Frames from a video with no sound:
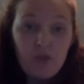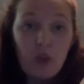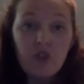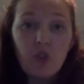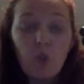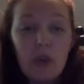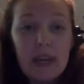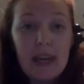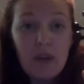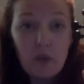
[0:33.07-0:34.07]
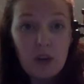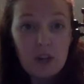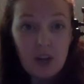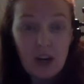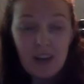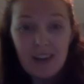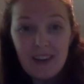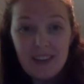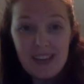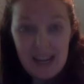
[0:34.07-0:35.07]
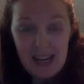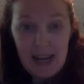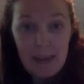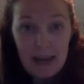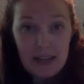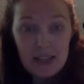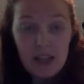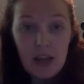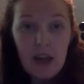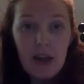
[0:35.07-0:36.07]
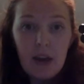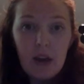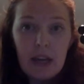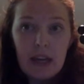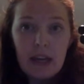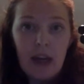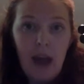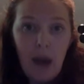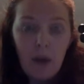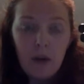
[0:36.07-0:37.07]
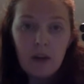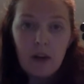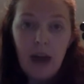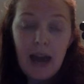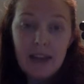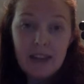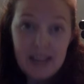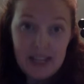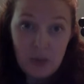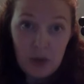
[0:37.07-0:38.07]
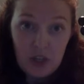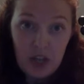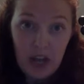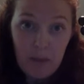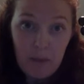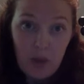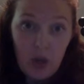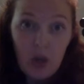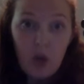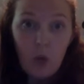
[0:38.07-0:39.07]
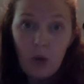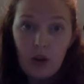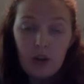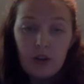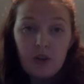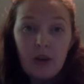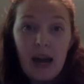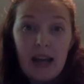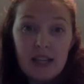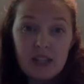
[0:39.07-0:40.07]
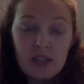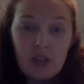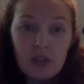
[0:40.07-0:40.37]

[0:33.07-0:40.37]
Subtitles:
So we have worked on dynamics in our Hide the Sasquatch game, where you guys